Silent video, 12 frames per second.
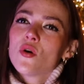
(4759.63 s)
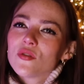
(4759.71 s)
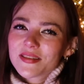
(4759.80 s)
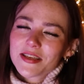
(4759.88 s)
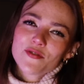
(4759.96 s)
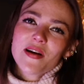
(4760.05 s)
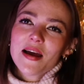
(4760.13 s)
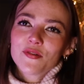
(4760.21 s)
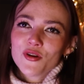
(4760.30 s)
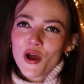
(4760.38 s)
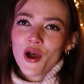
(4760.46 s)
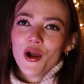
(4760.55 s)
not sit
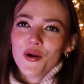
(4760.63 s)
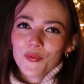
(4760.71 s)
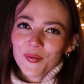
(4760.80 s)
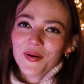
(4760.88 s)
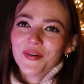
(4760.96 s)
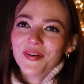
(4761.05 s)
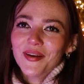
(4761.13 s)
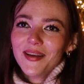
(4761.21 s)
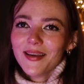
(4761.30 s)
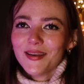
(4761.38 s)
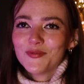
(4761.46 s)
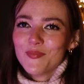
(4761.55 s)
around and hope.
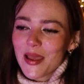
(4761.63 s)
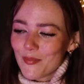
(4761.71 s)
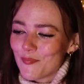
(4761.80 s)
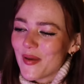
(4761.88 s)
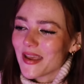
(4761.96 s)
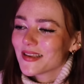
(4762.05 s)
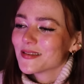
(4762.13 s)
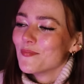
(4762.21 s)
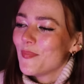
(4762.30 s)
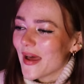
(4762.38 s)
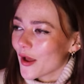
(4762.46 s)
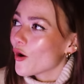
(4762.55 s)
Maybe pick
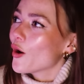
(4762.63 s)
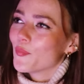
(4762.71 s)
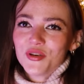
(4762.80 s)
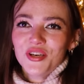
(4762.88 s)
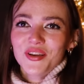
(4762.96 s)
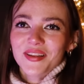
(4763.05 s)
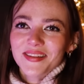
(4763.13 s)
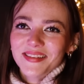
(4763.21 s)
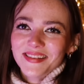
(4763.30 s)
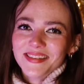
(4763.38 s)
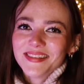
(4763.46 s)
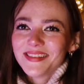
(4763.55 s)
some better
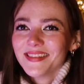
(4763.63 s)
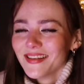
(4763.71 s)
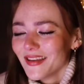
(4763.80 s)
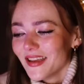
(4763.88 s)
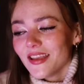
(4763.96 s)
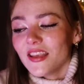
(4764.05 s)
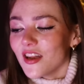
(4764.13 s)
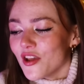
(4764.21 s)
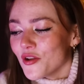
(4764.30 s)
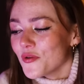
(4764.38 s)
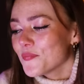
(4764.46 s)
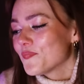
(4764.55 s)
options. You
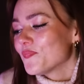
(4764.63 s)
know?